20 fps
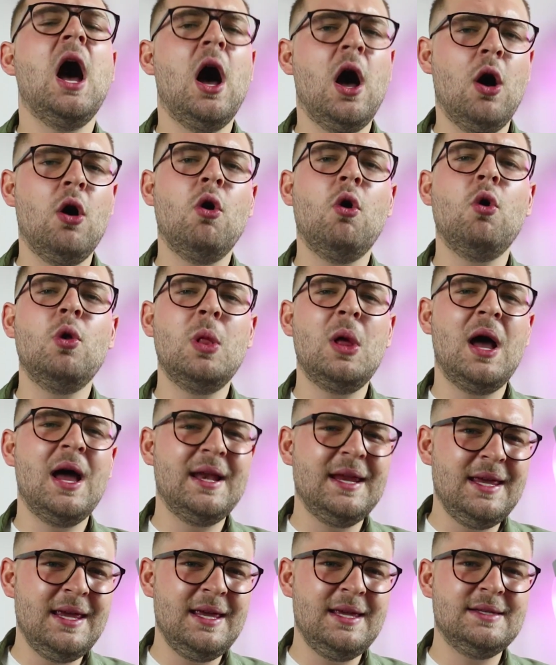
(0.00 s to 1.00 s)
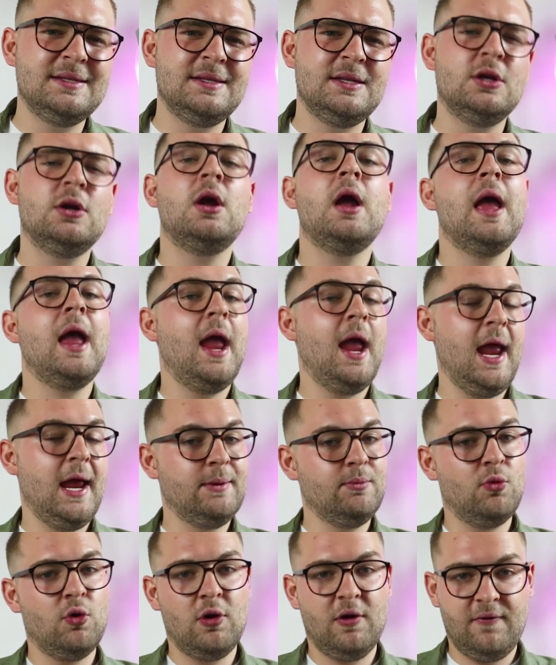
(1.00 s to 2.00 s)
a whole lot easier
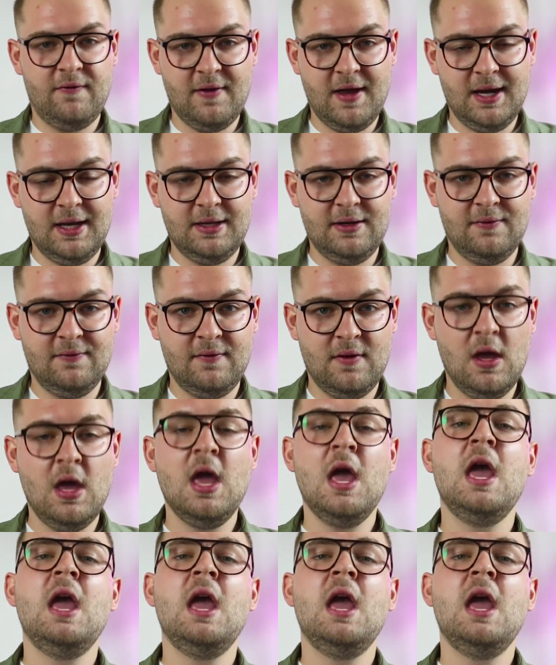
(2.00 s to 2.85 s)
and more effective.